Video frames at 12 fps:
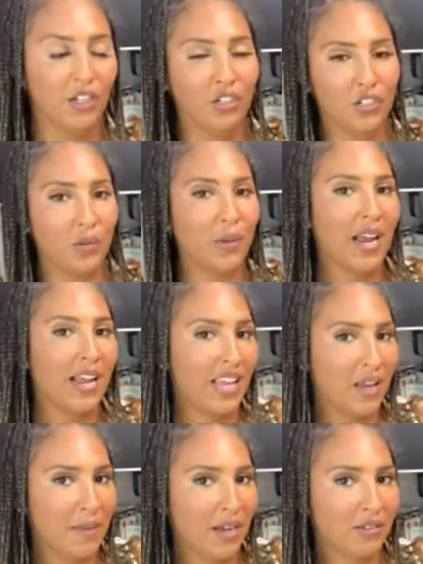So when I
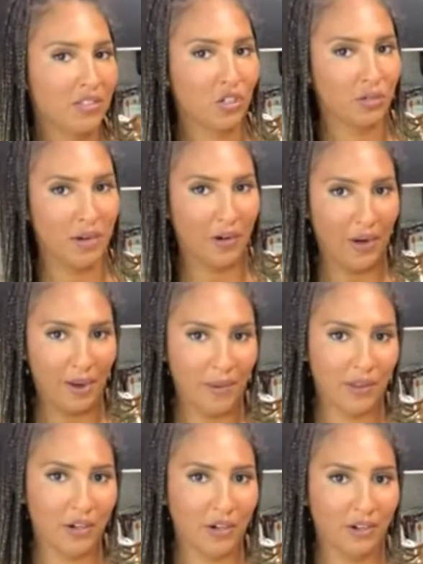came out and told my
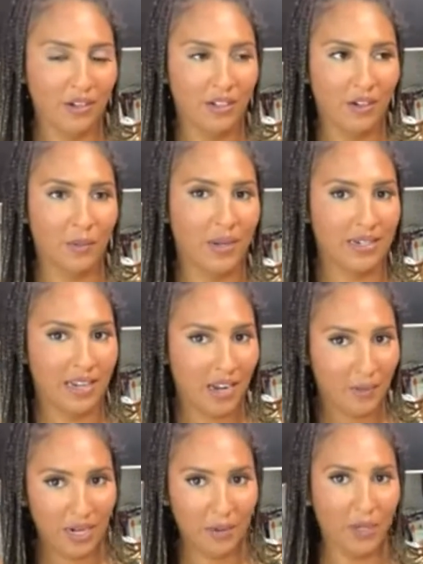grandmother one day
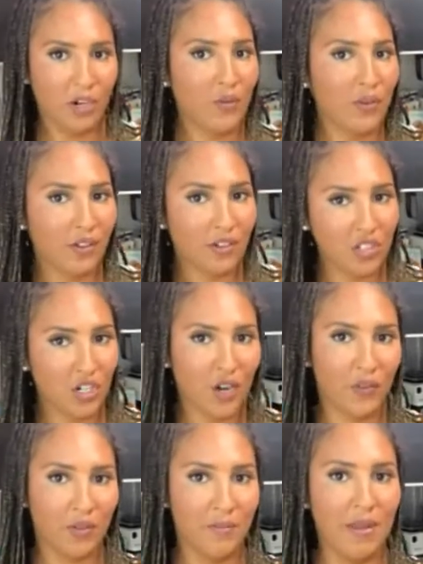when I went over there and she
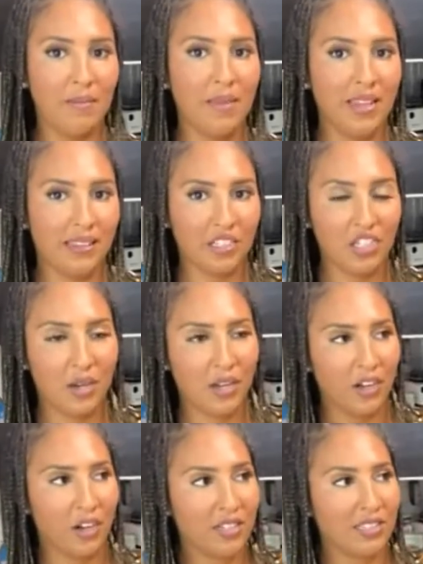offered me meat that she
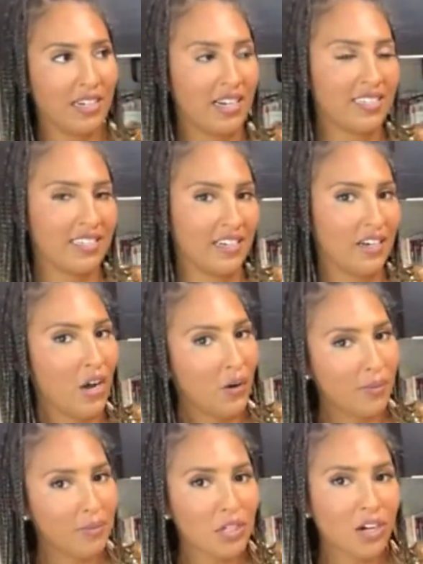cooked, and I said, no,
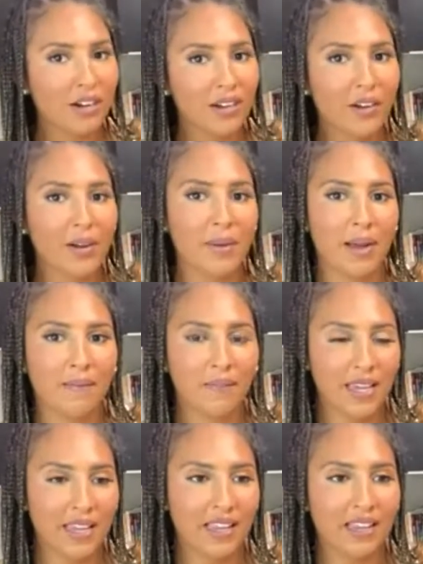I'm sorry, Grandma, I'm
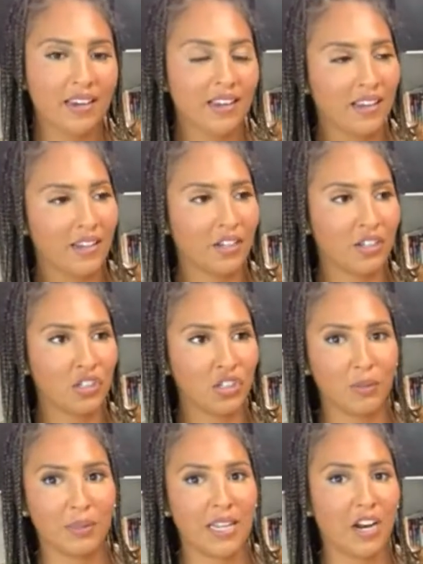vegan, she
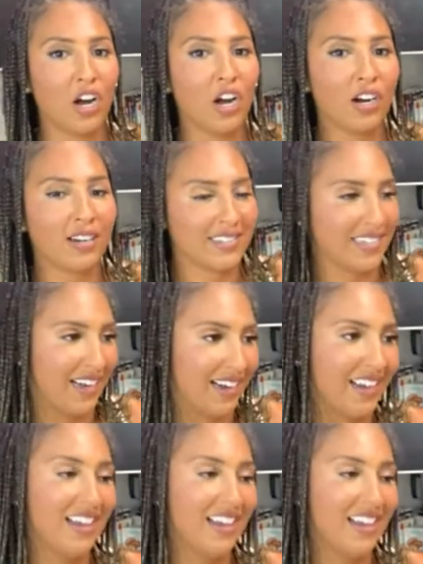almost had a heart attack.